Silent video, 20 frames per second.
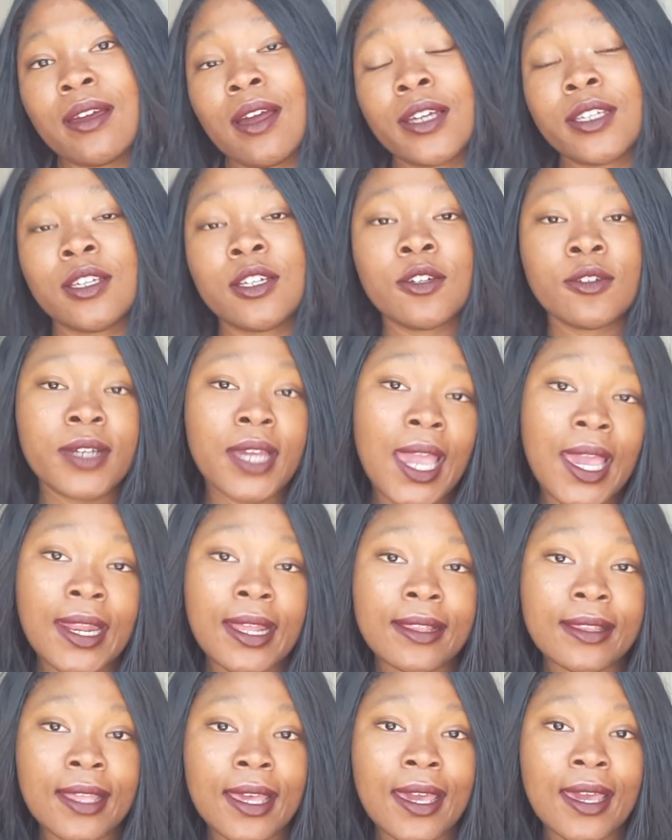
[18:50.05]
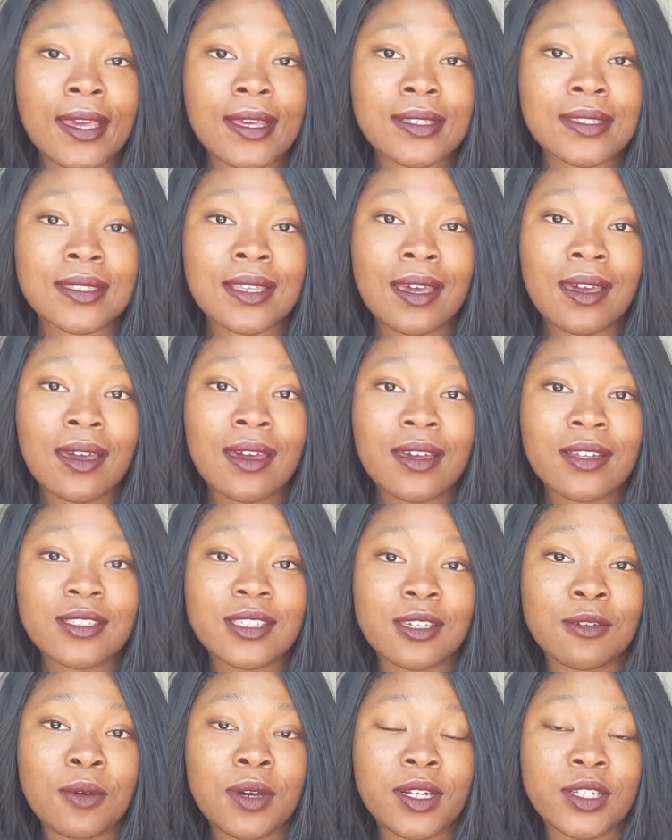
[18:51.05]
Are you creating things?
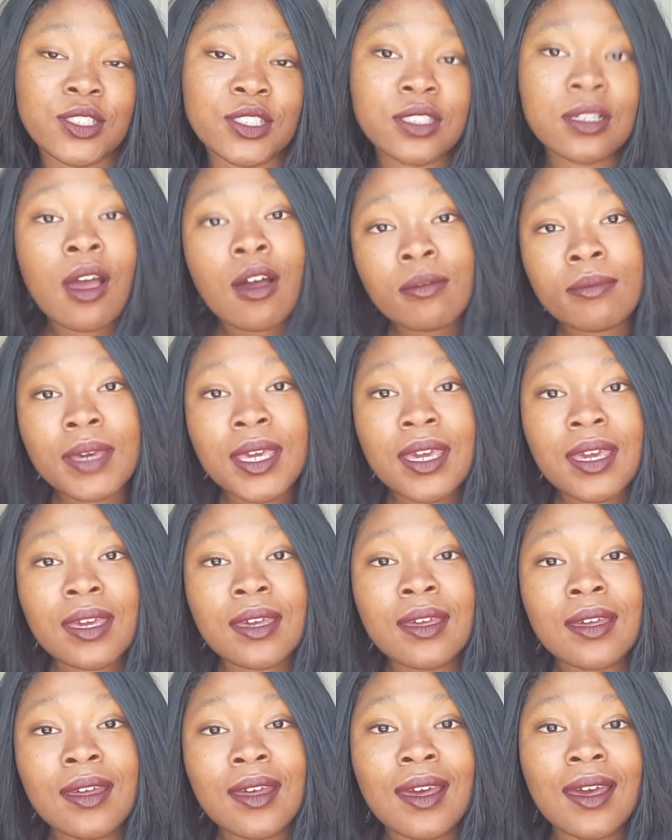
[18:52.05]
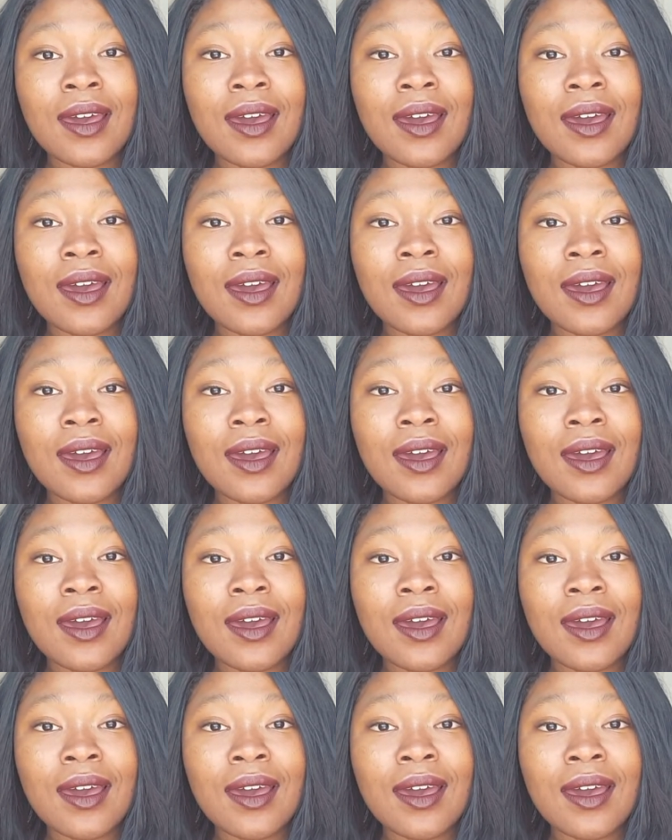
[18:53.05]
Do you want to show me?